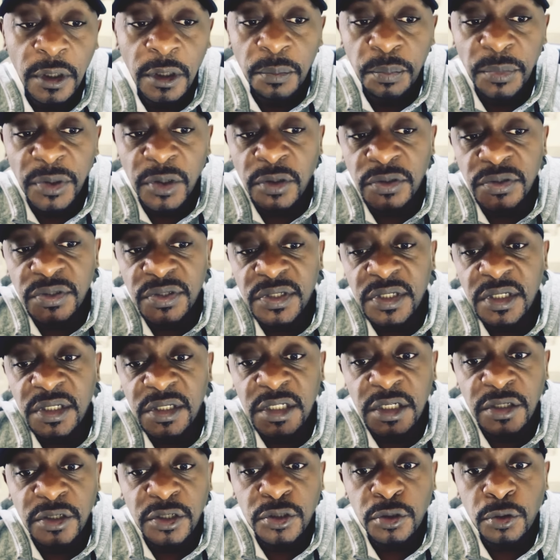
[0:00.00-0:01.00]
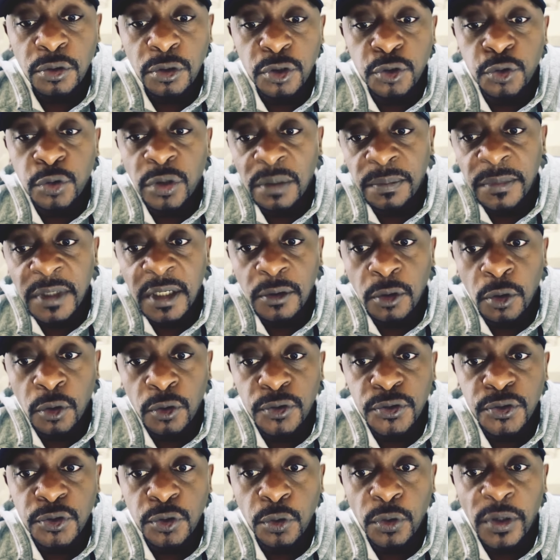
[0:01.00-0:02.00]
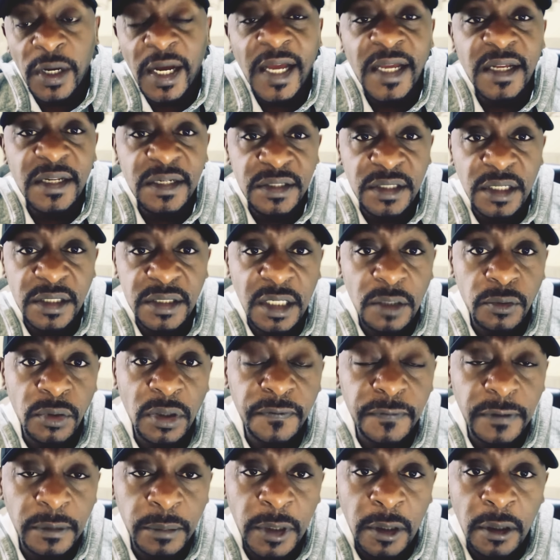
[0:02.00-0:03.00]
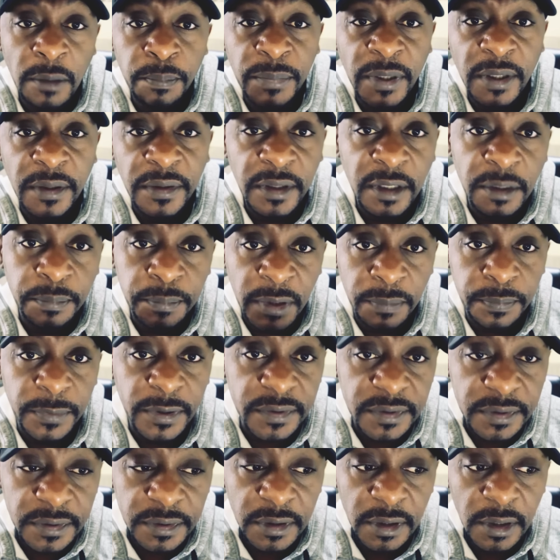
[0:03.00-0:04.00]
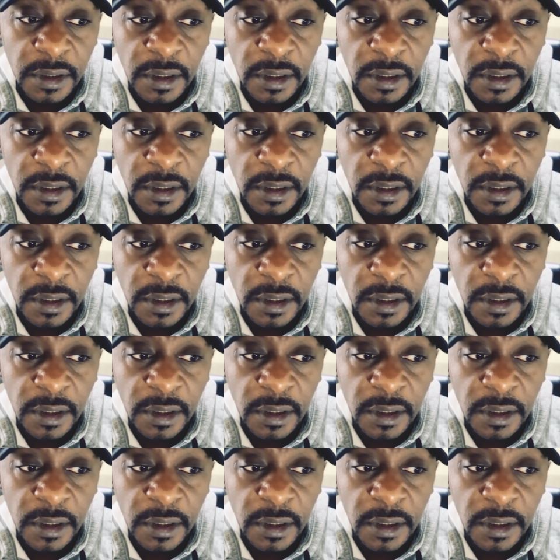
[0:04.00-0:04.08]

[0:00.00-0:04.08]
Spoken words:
Because you see, generational trauma also hides us away from our path and purpose.